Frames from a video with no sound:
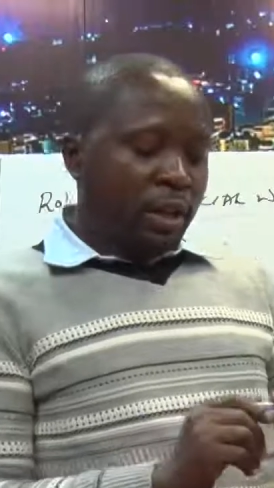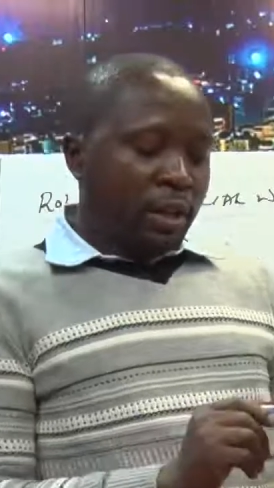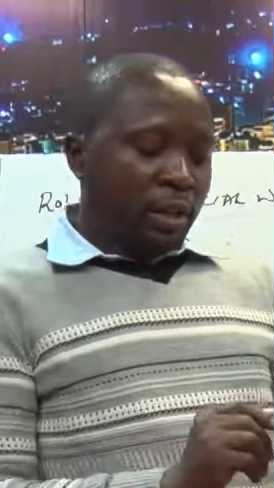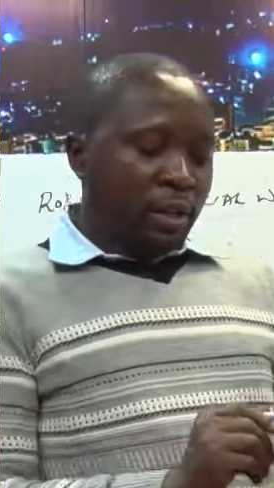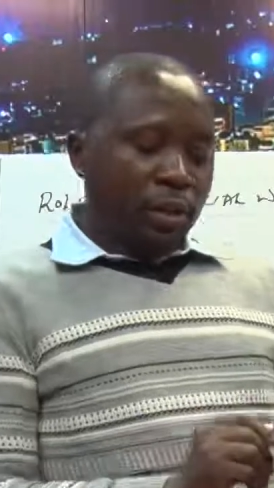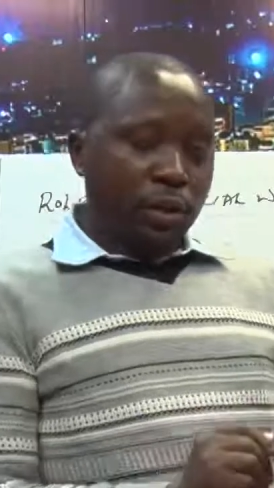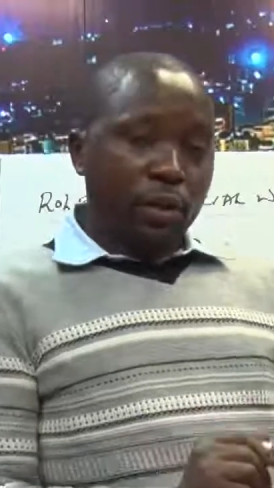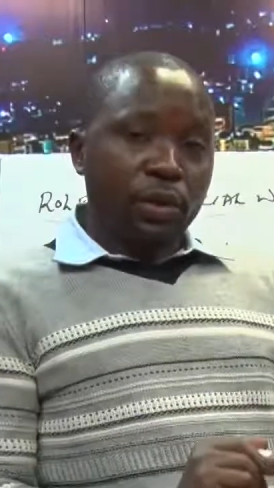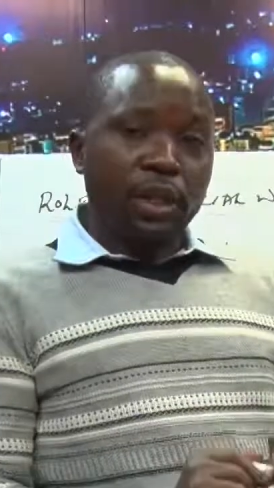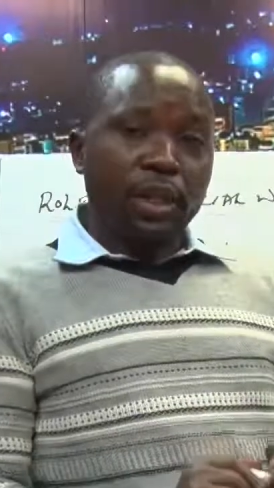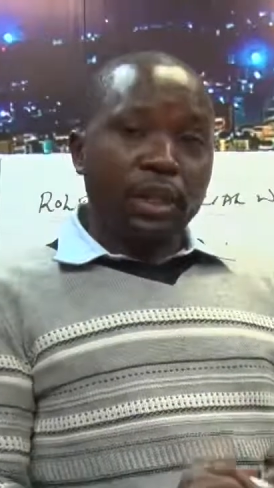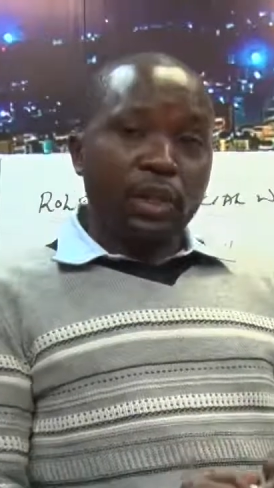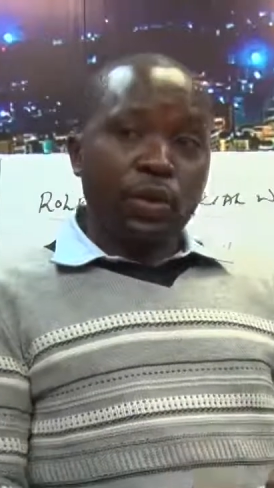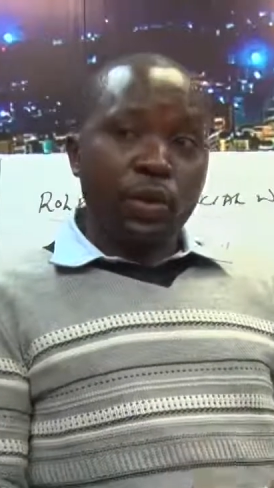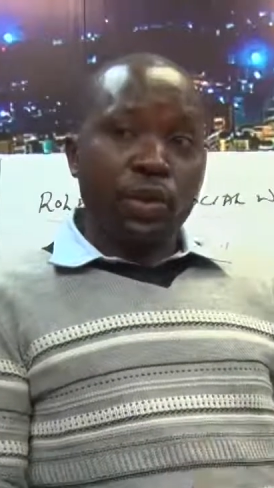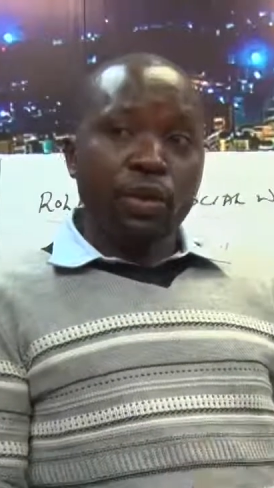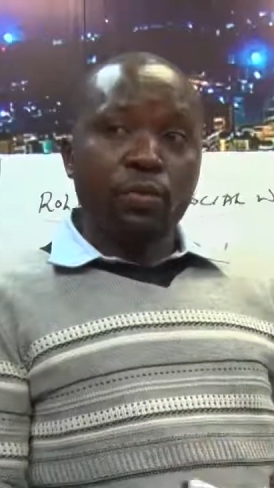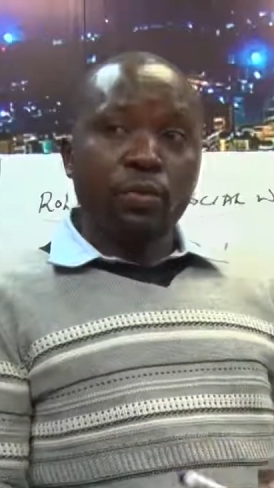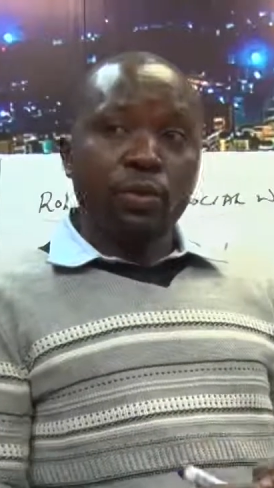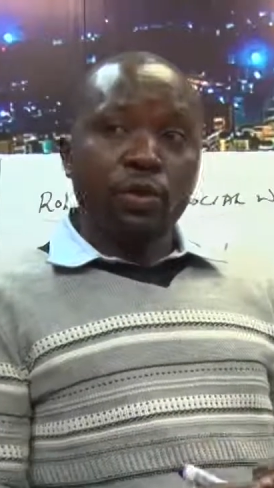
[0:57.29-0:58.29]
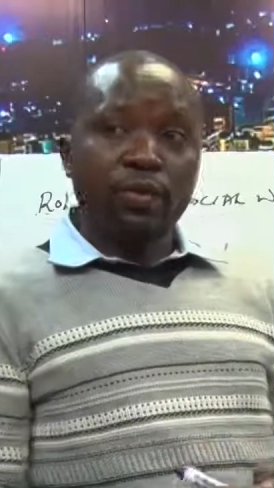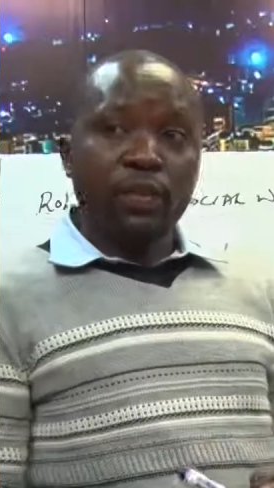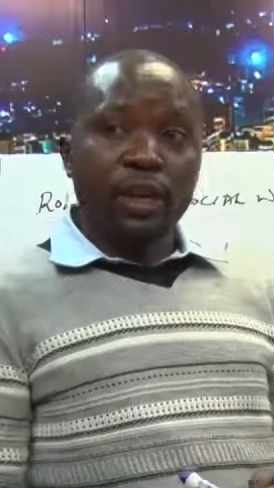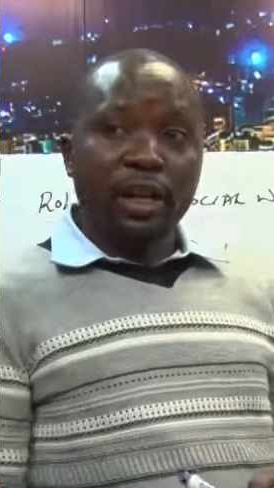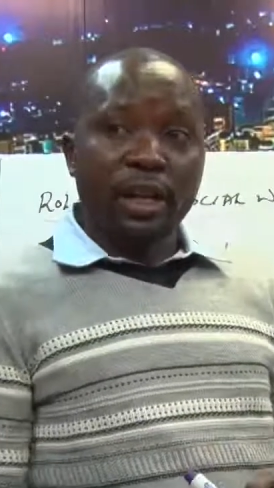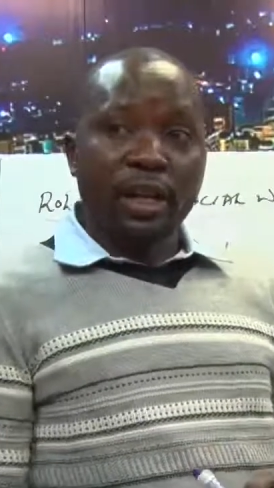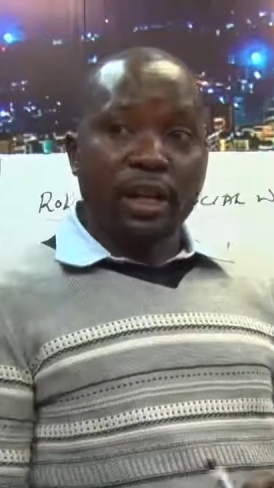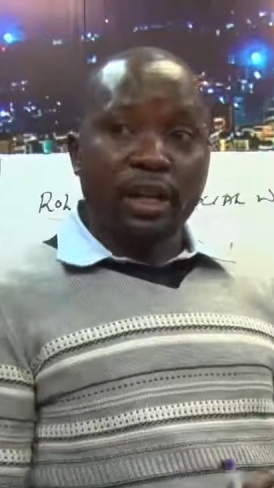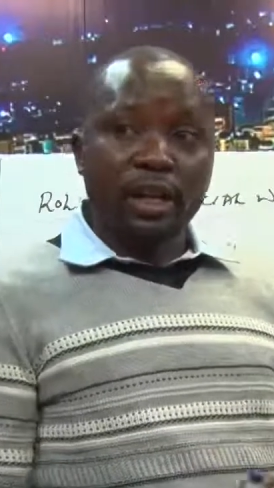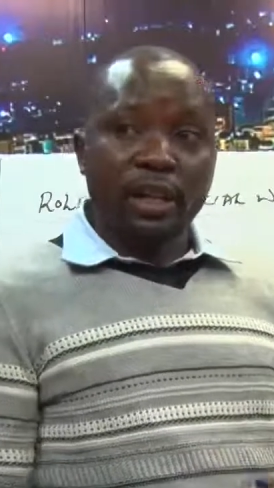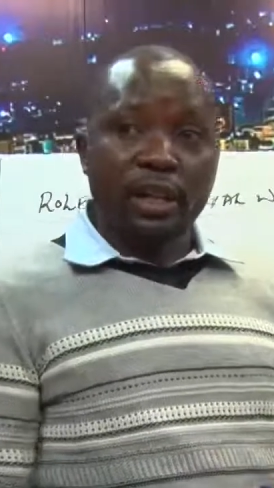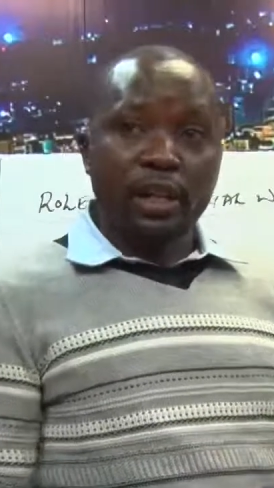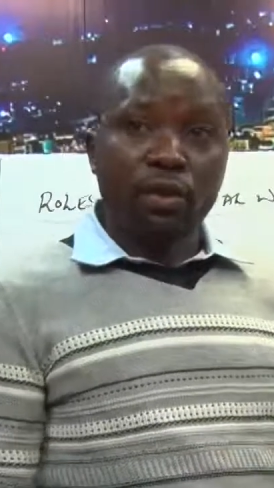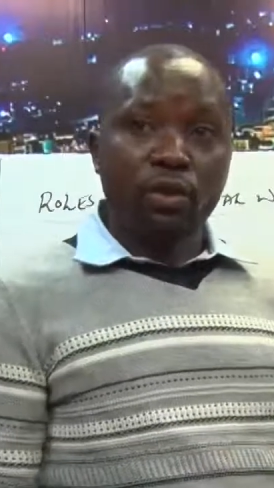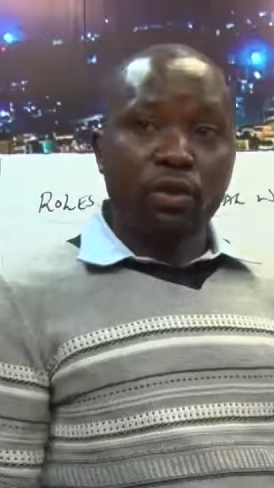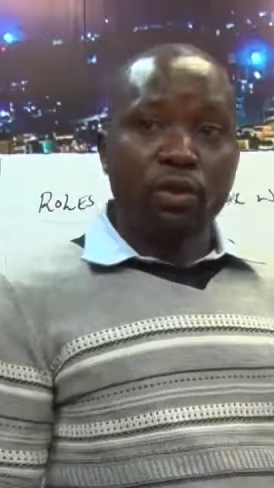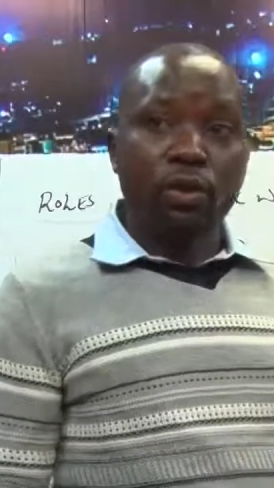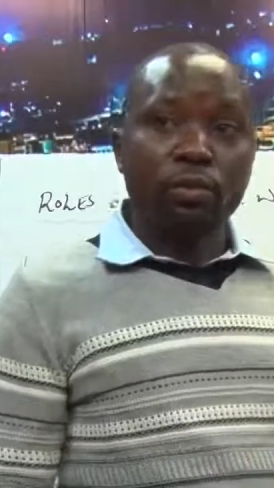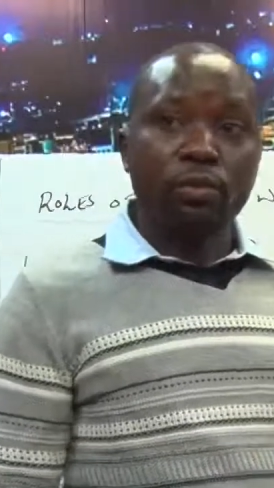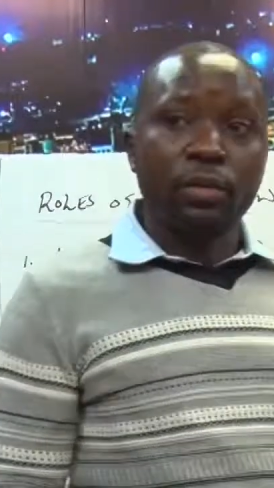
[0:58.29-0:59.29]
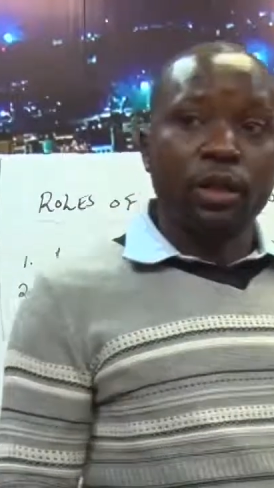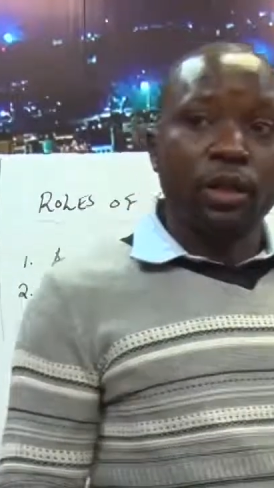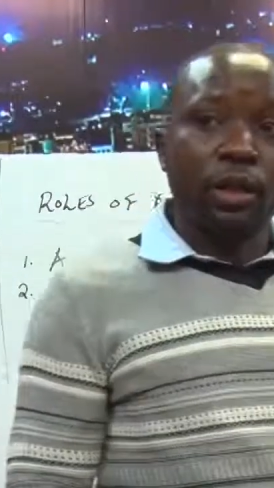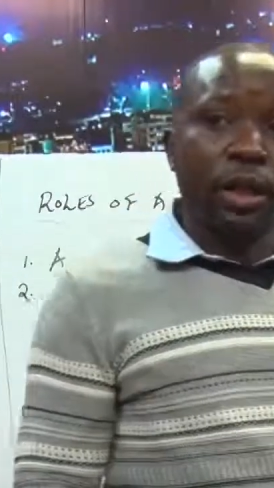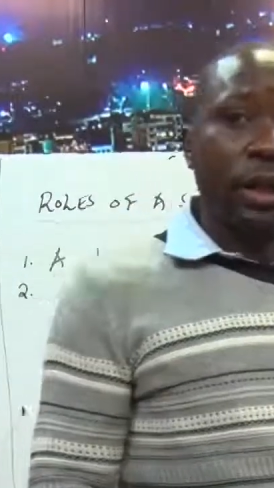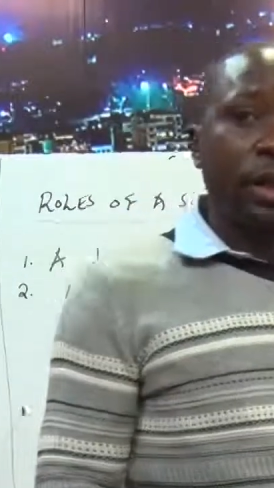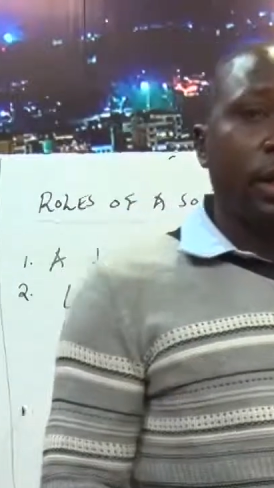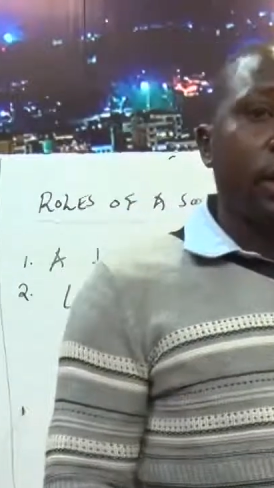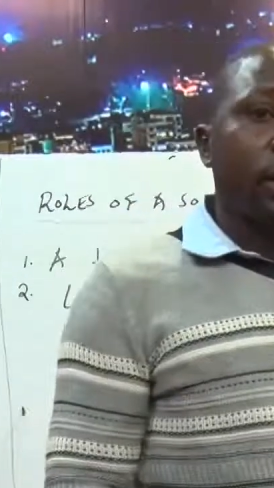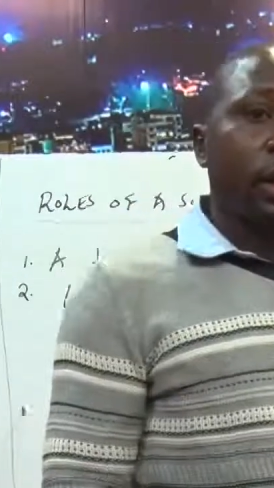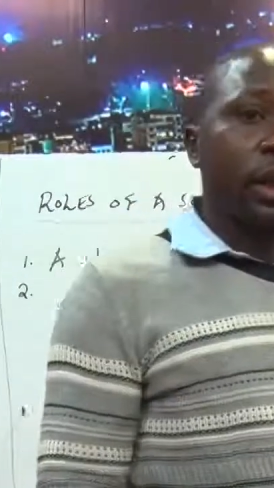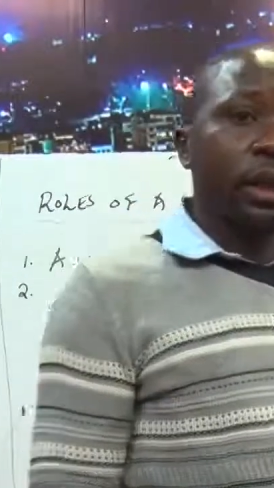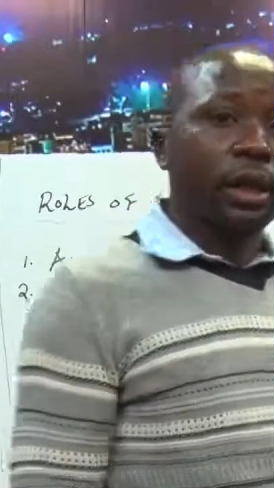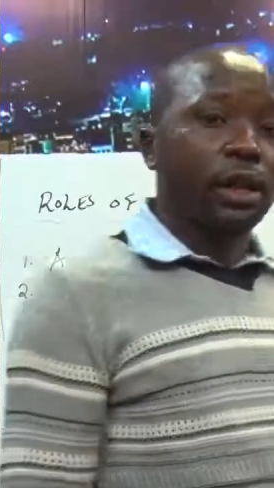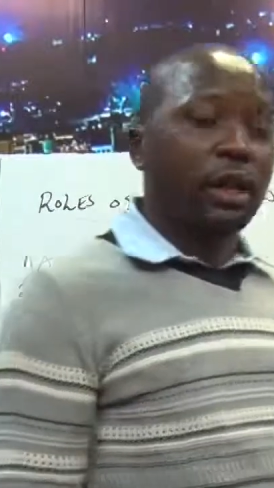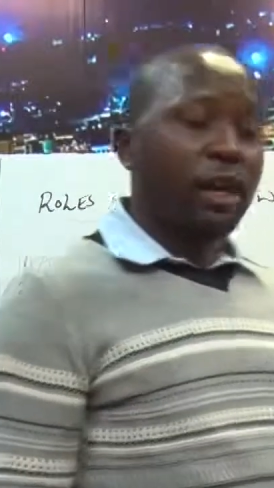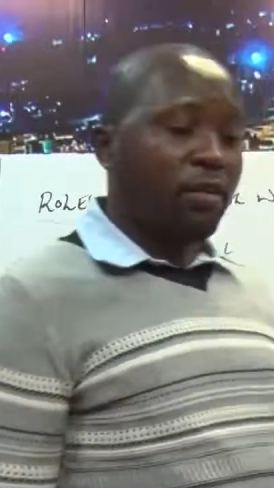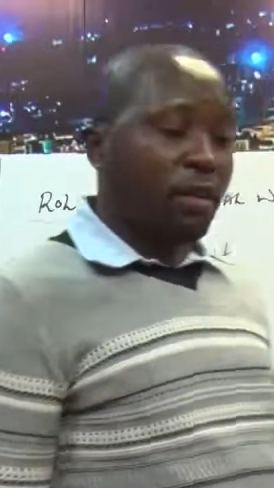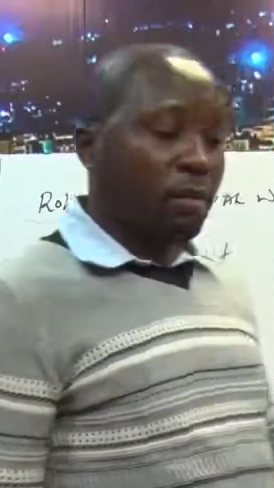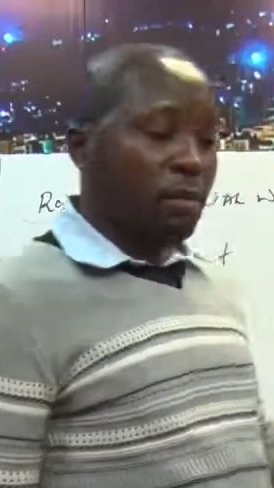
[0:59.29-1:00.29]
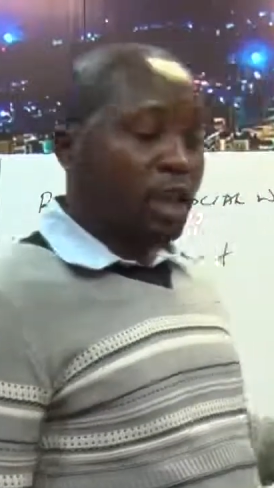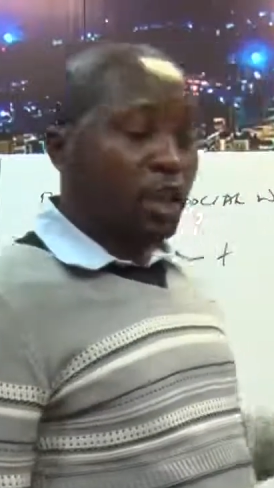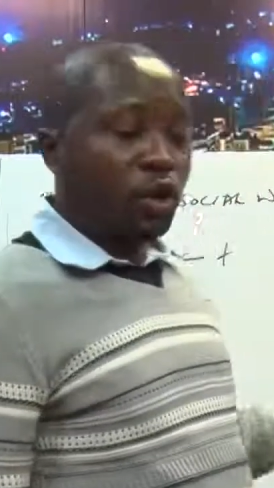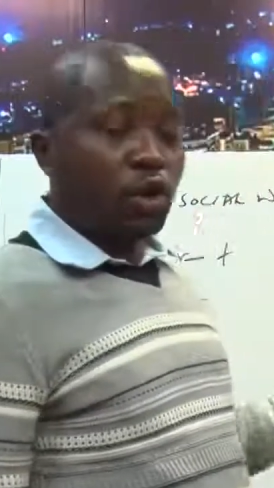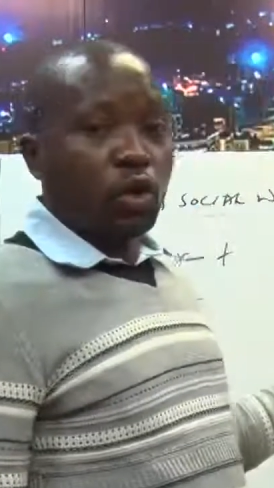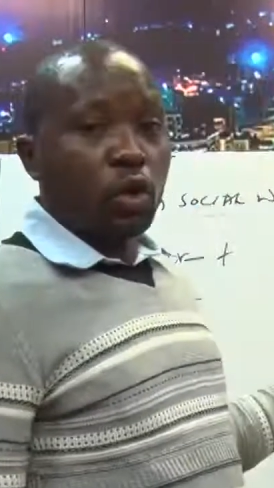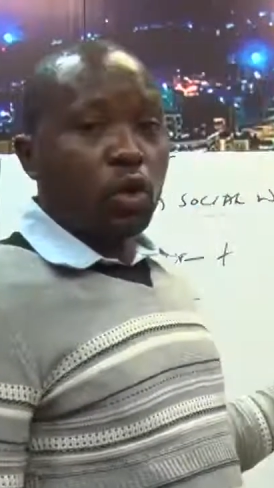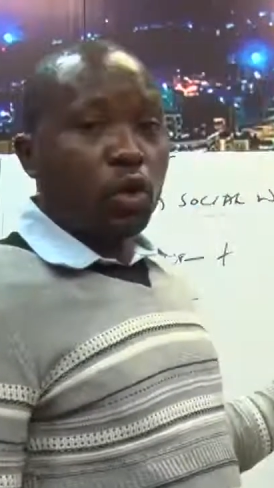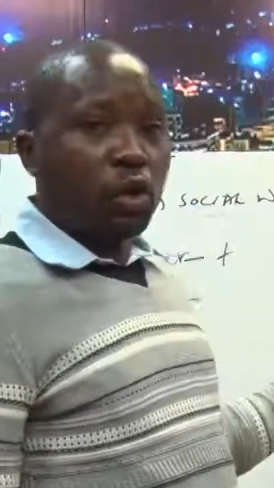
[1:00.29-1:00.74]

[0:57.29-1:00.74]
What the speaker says: So the resource providers here could be the governmental